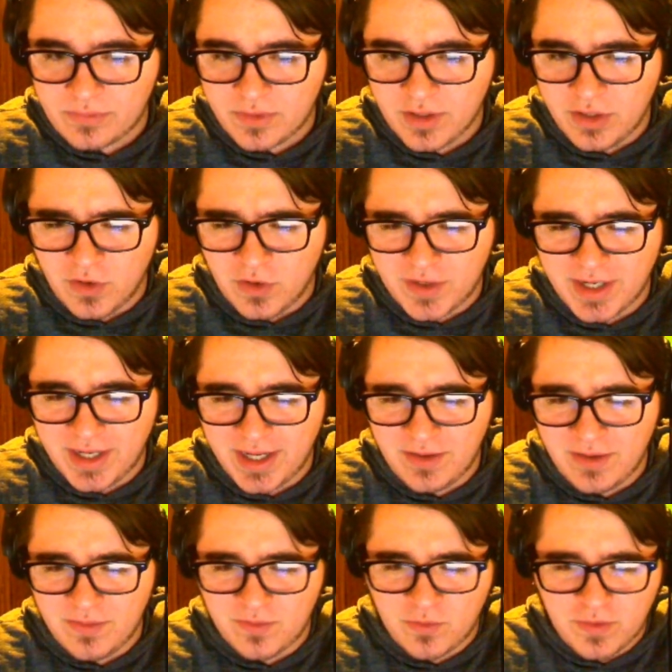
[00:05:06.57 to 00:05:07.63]
Yo
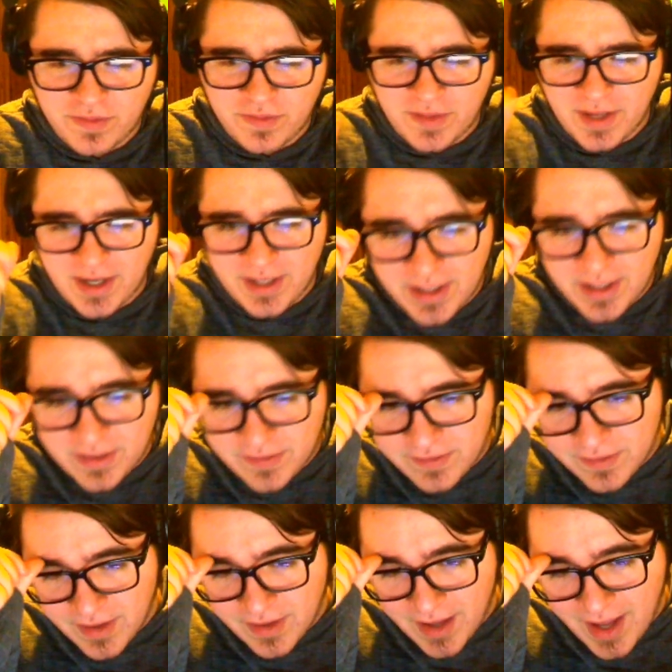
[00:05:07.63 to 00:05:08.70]
Canadian. Quick thing I needed
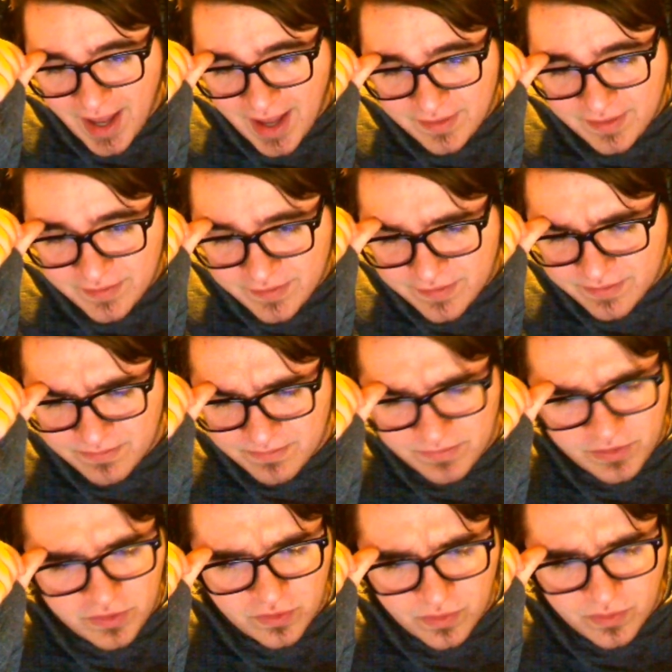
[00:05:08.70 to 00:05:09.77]
to ask
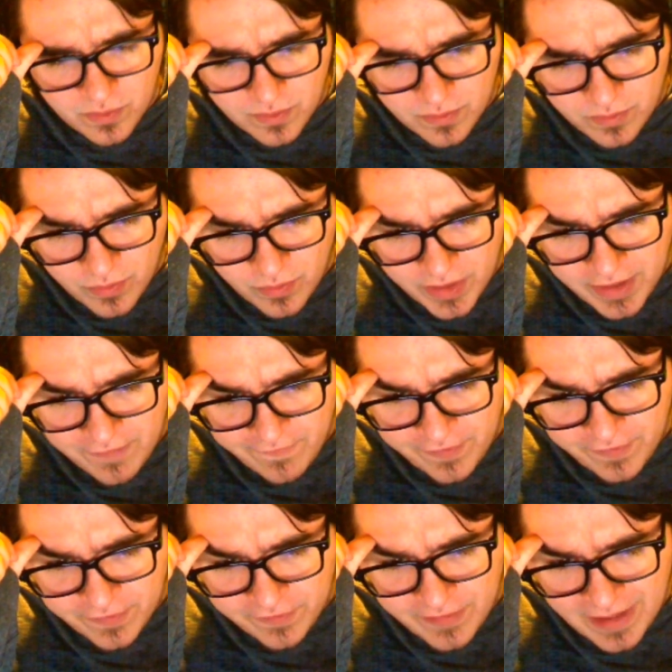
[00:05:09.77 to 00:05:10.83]
you: what if
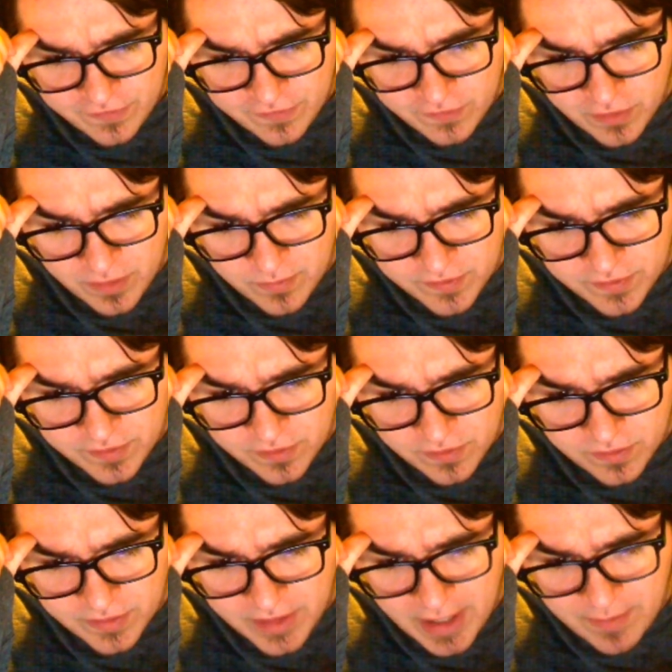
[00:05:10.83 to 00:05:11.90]
that stream was an
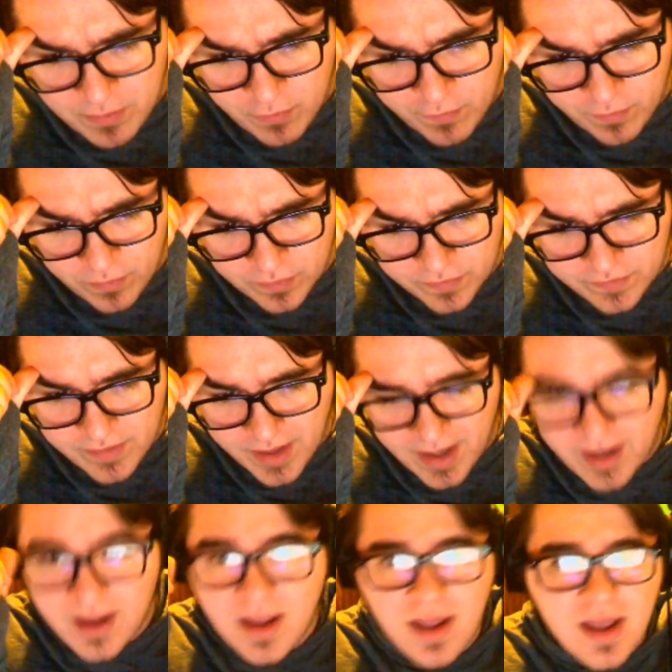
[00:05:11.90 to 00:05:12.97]
early April Fool's
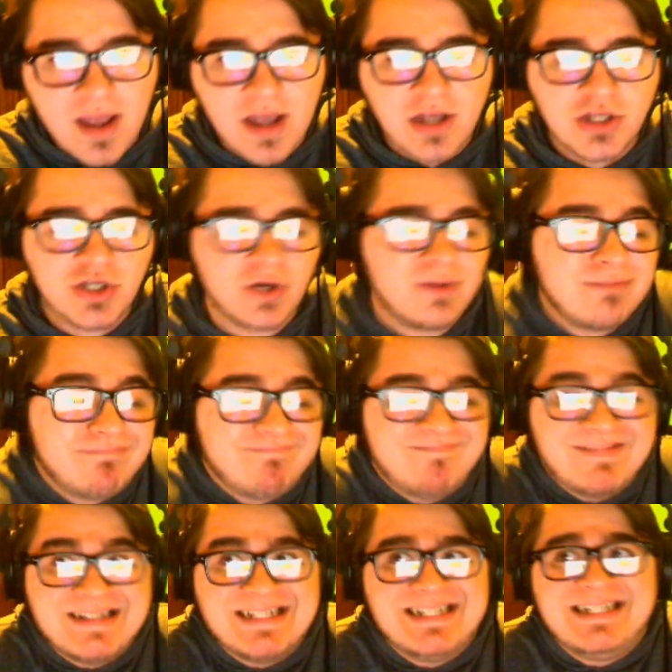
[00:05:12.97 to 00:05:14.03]
Day joke?
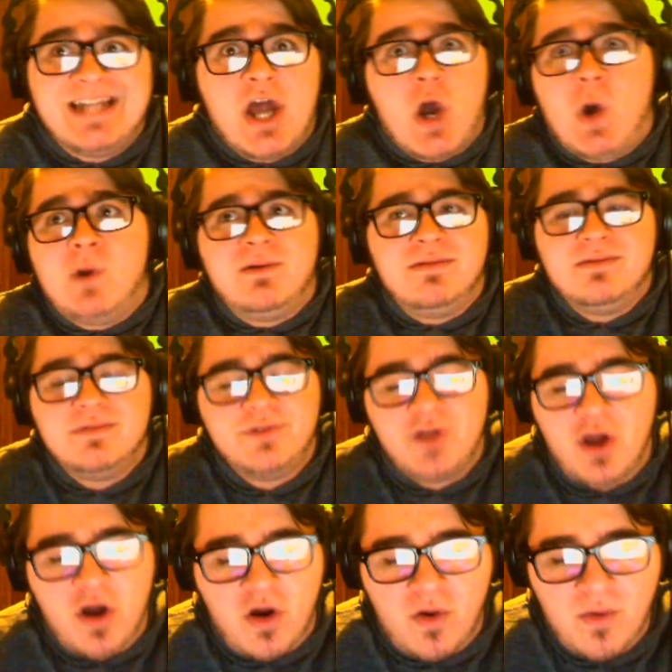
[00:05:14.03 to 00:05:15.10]
No,
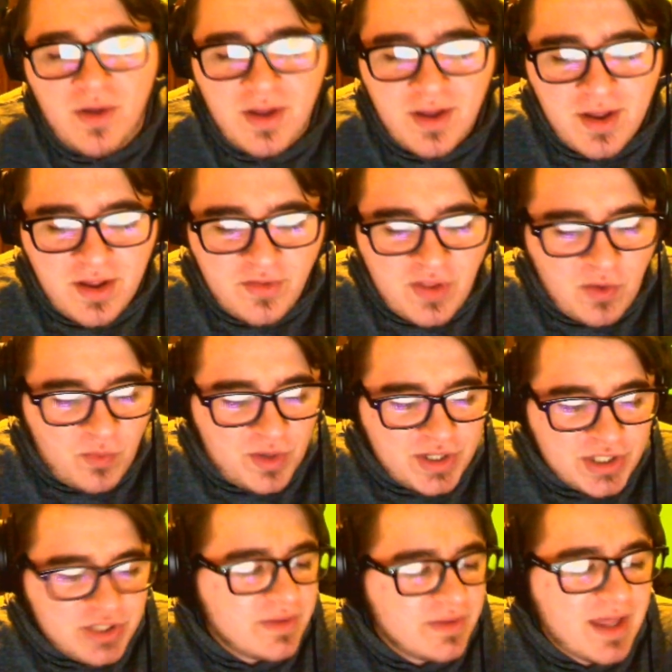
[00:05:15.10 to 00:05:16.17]
they
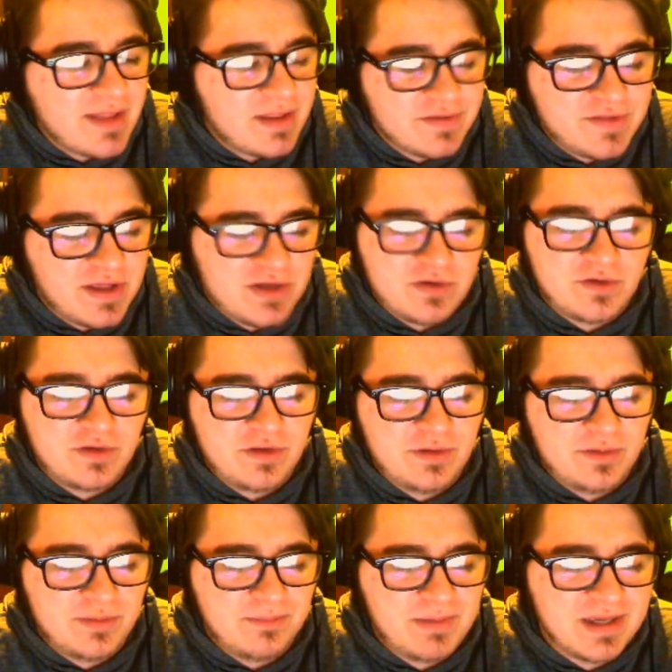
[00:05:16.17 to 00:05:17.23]
wouldn't do that. That's not an early,
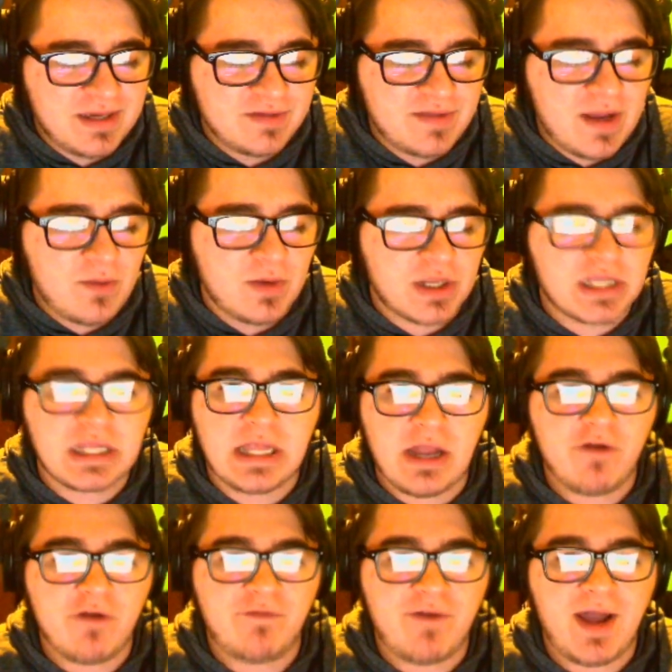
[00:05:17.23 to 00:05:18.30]
because they would
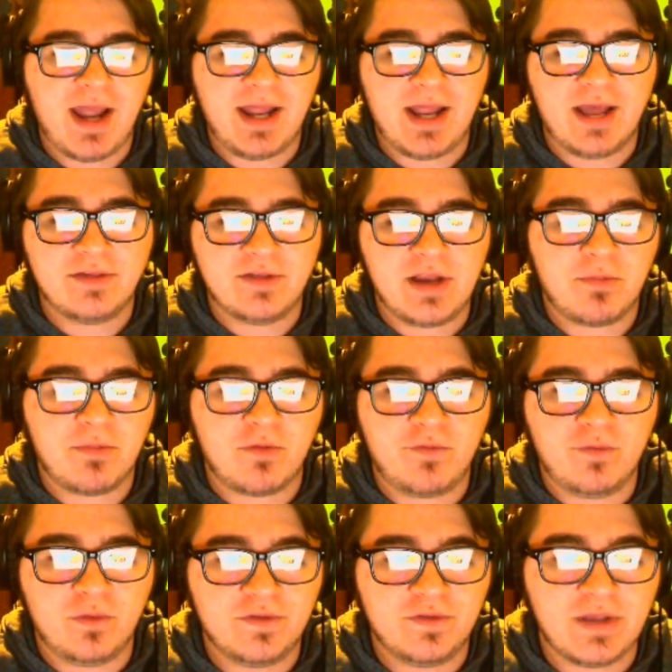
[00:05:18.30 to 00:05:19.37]
clarify it as an April
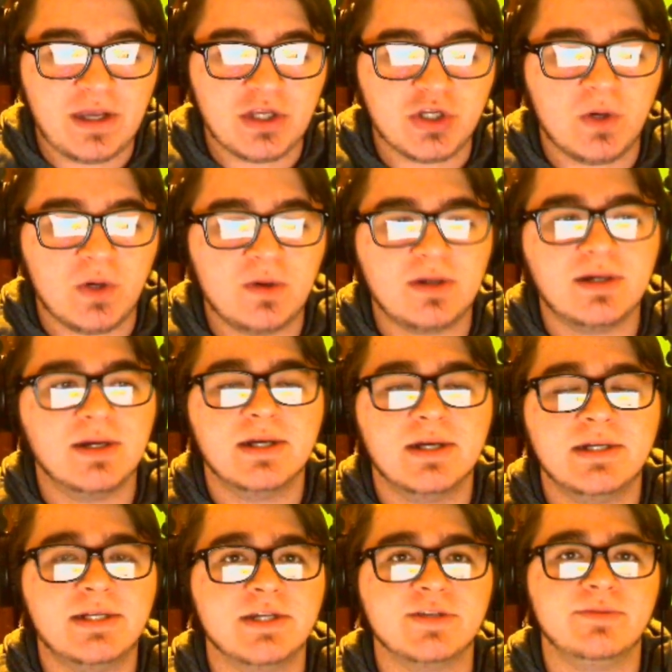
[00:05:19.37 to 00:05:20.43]
Fool's Day joke.
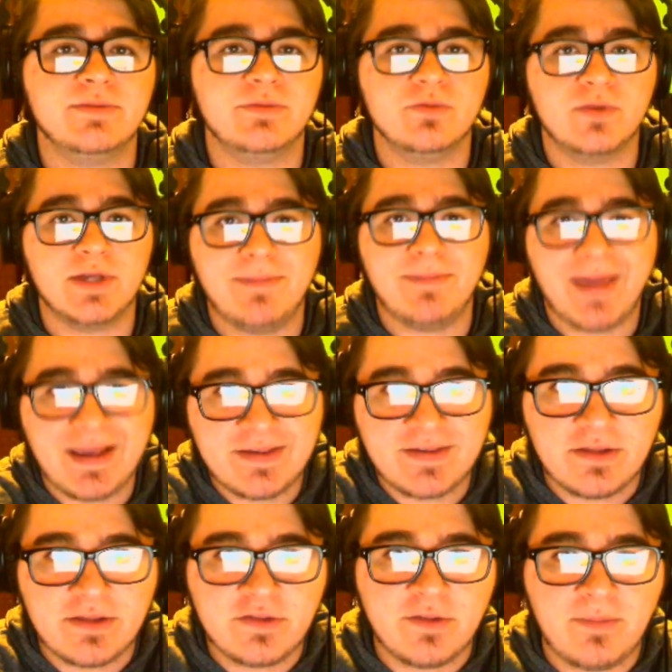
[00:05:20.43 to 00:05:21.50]
Doesn't really make
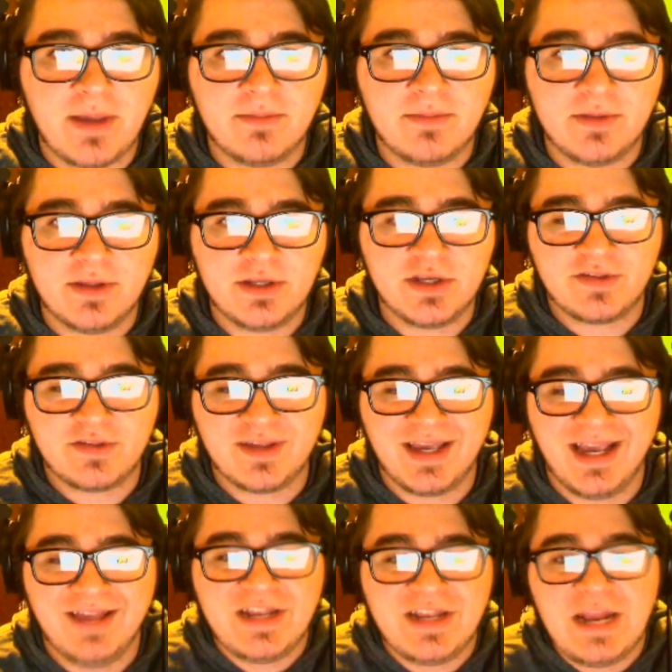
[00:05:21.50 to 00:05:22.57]
sense to be able to just,
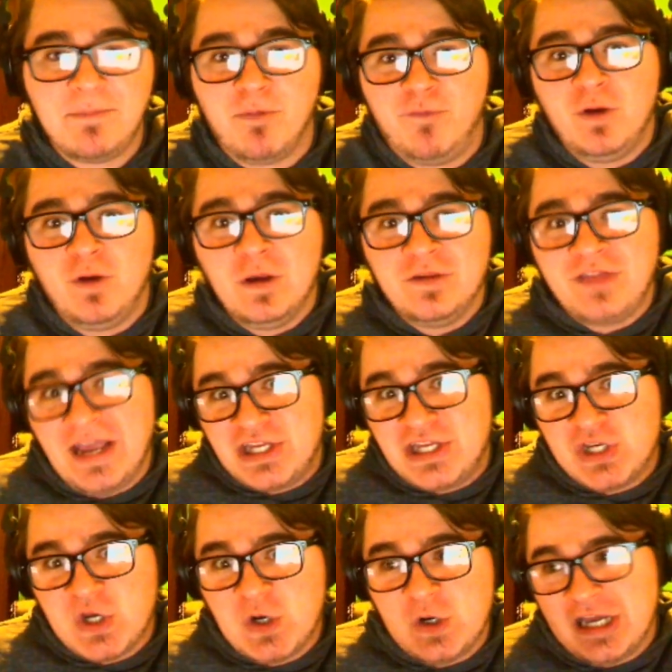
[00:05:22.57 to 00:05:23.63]
it's an April Fool's Day
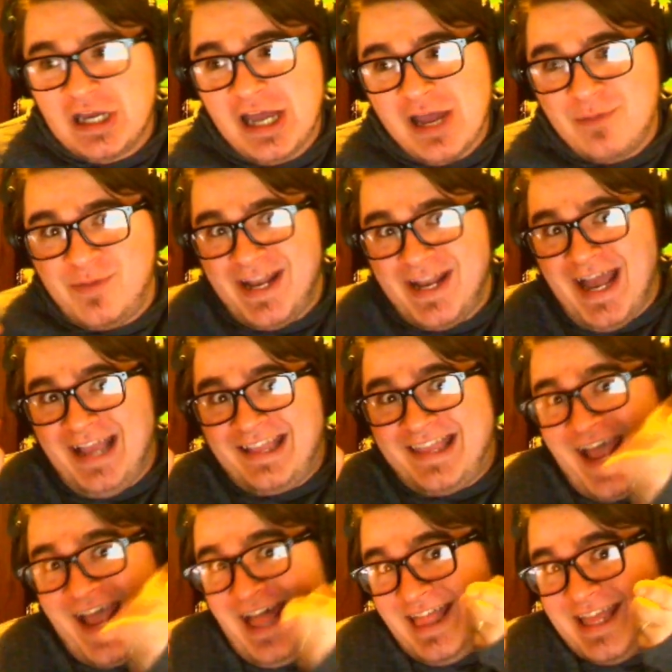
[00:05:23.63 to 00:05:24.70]
joke, but not
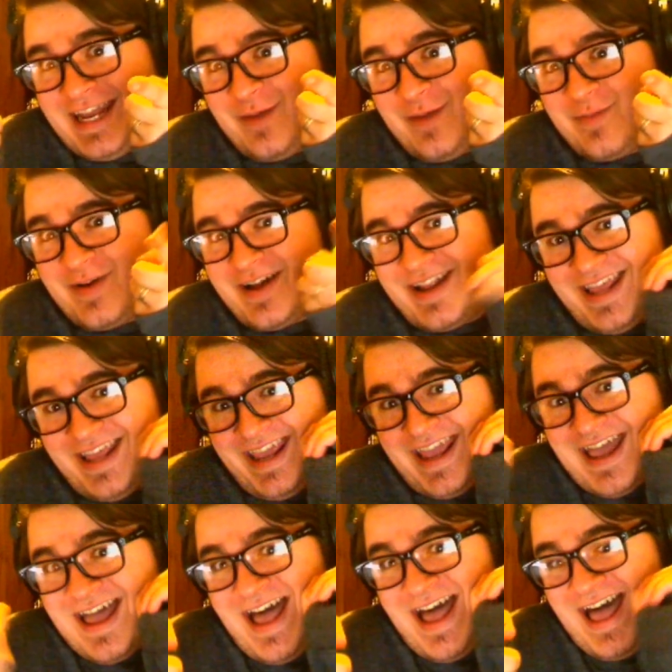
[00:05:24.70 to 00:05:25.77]
tell anybody.
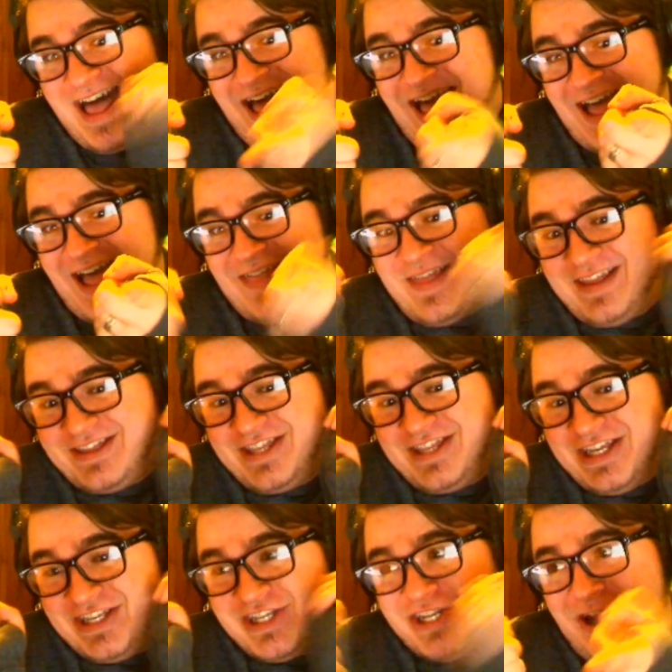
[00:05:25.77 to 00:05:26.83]
Haha, that's the
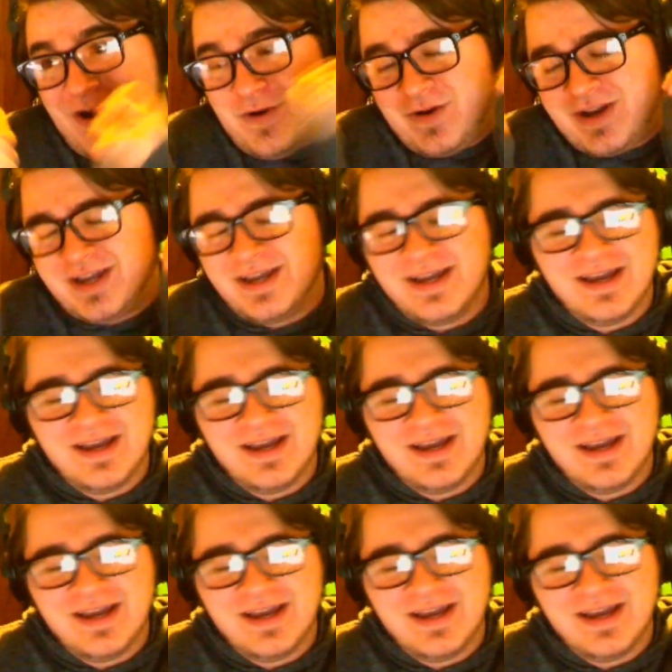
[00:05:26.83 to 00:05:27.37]
joke.